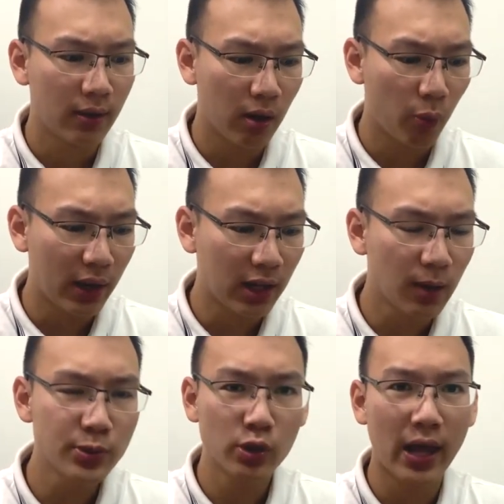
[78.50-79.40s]
when it
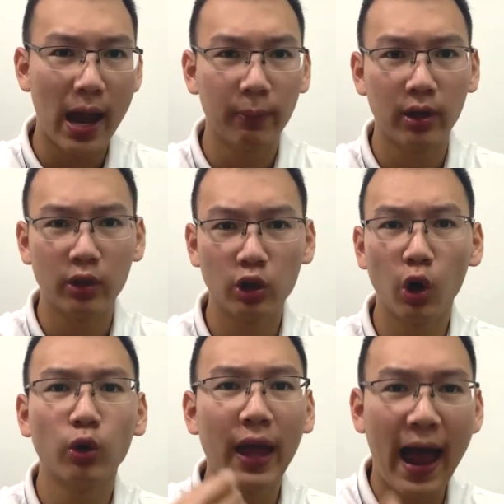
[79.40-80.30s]
comes to camera, you
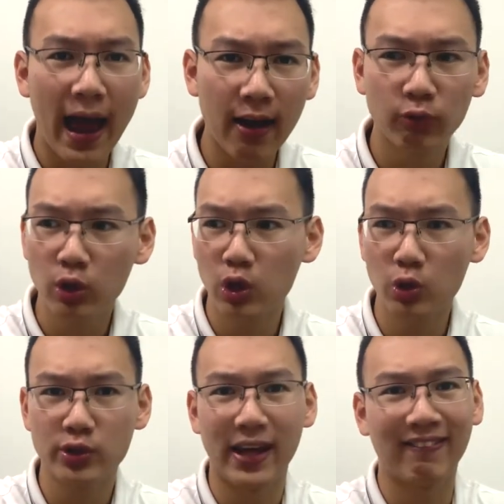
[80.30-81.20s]
don't have to
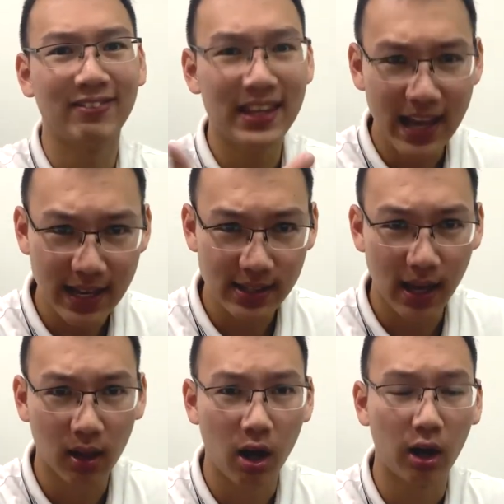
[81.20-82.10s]
use like
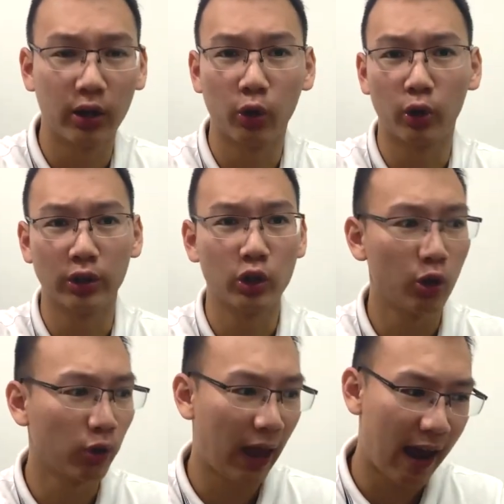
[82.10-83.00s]
DSLR, or
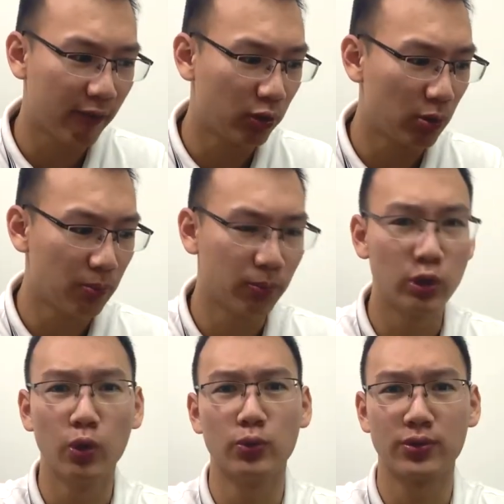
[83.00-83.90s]
you don't have to
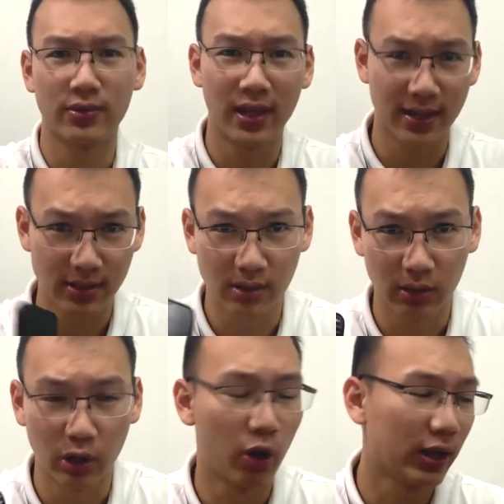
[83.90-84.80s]
use this.
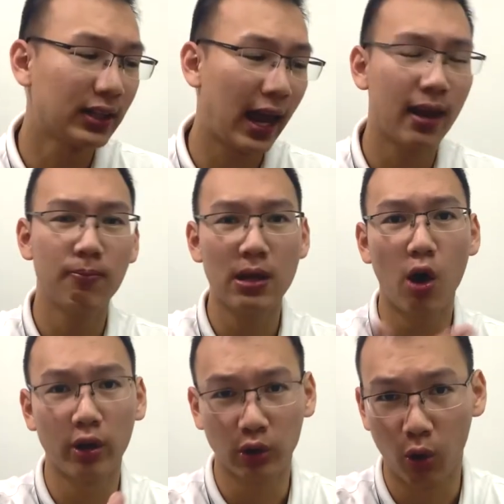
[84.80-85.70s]
You know, it can
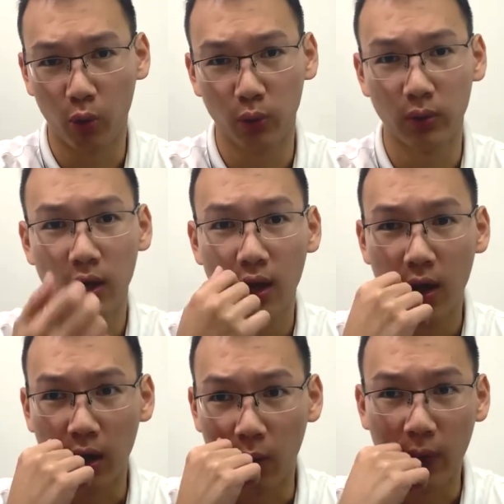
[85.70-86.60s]
be on your own,
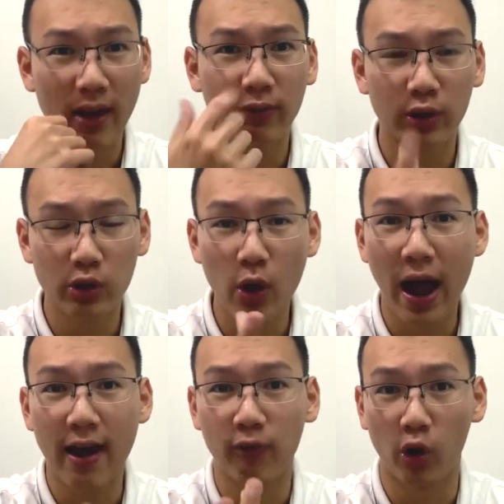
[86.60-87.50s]
whatever you
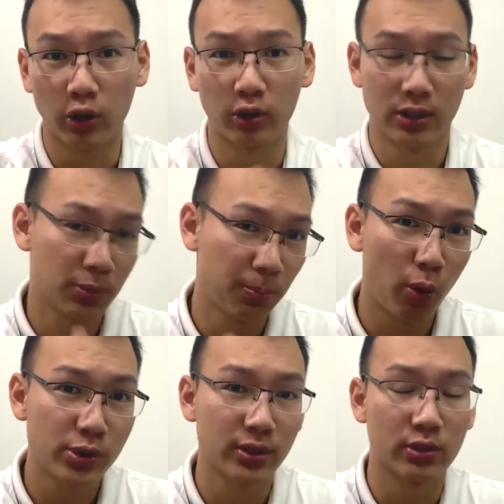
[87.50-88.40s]
have on your
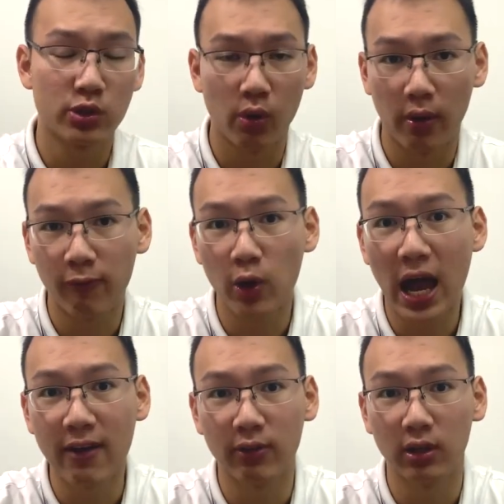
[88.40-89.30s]
disposal. So if you
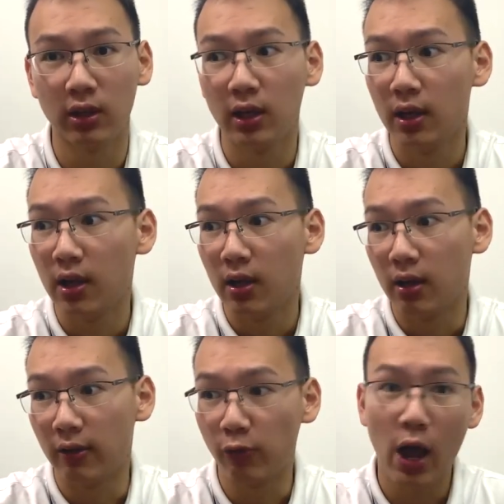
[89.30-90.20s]
have
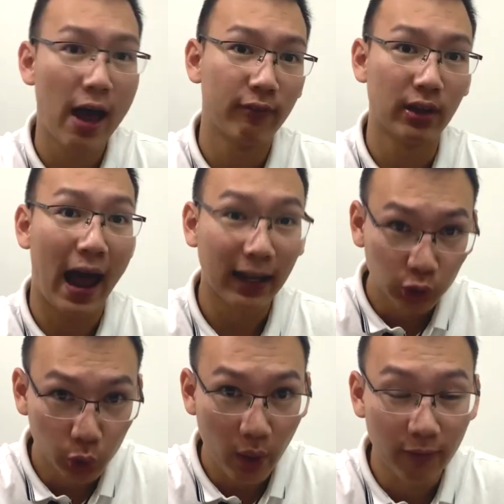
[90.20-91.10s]
an
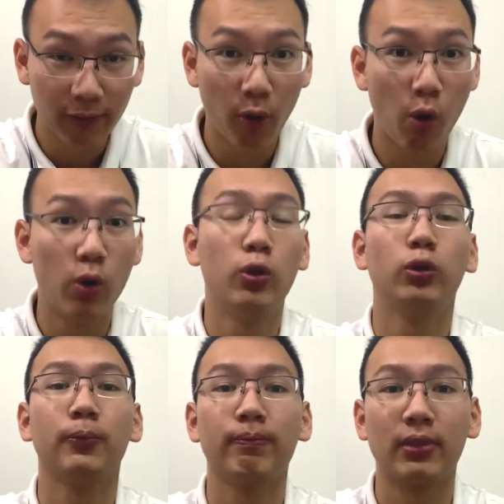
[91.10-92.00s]
Android
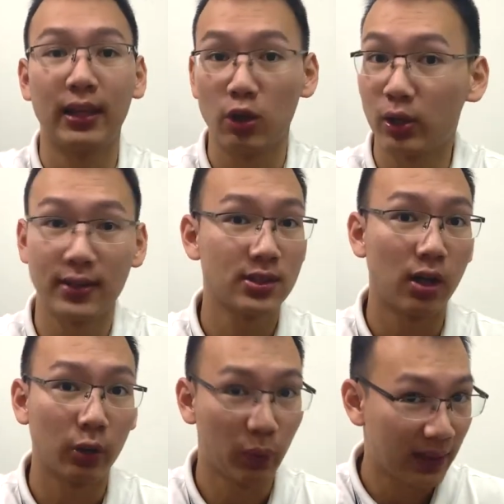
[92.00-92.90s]
phone, then you can
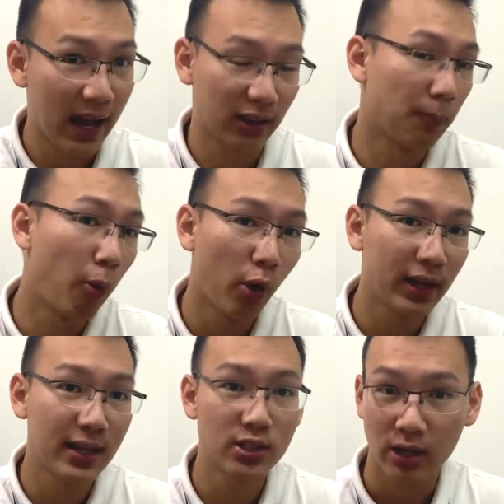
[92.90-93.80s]
start with that. The
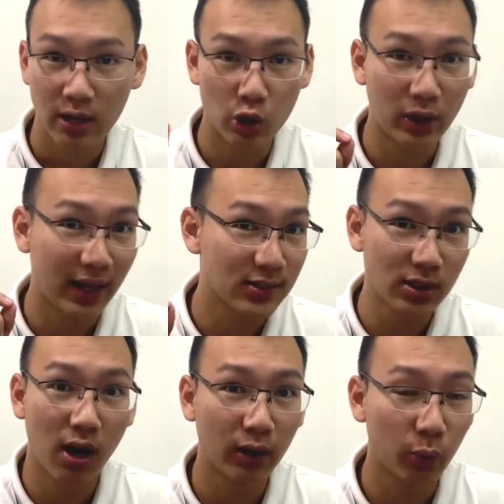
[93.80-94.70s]
point is, you can
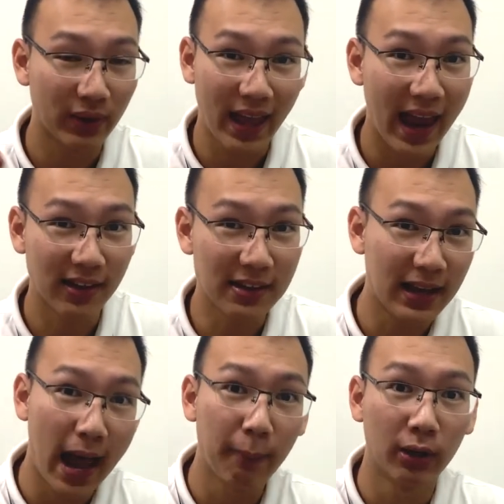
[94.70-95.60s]
start with any
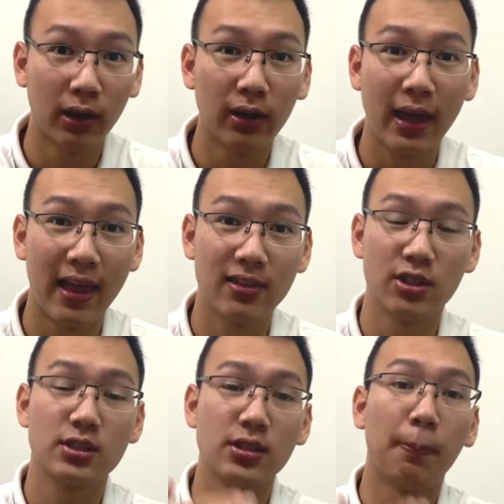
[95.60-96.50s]
camera
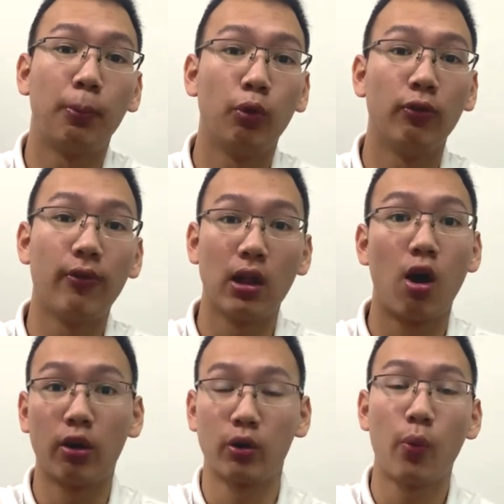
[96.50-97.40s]
and just improve
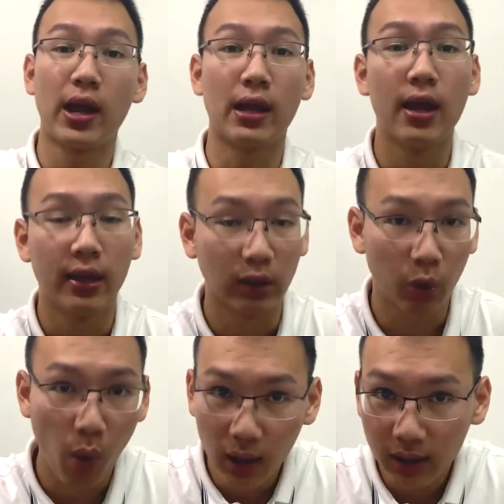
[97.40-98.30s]
along the way.
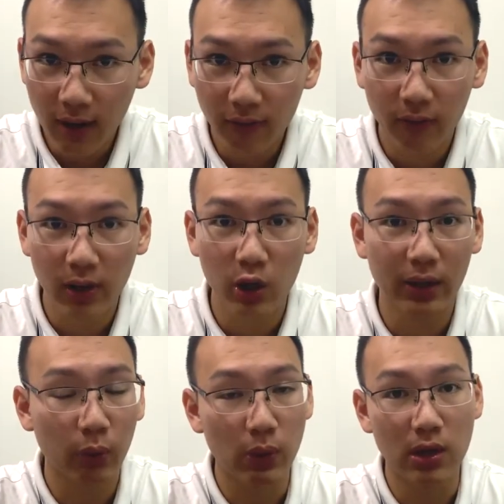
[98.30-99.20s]
The quality of the
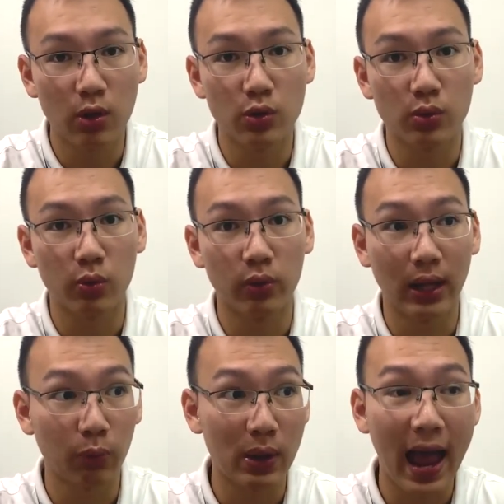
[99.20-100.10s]
video
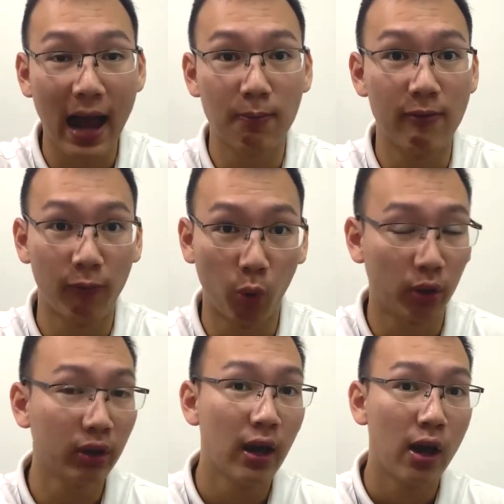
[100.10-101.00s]
that we had
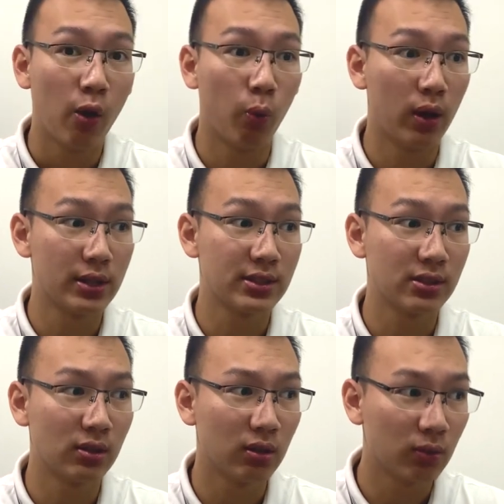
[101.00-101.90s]
before
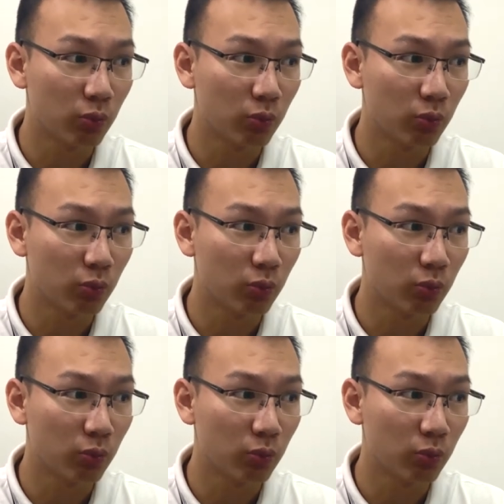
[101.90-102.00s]
was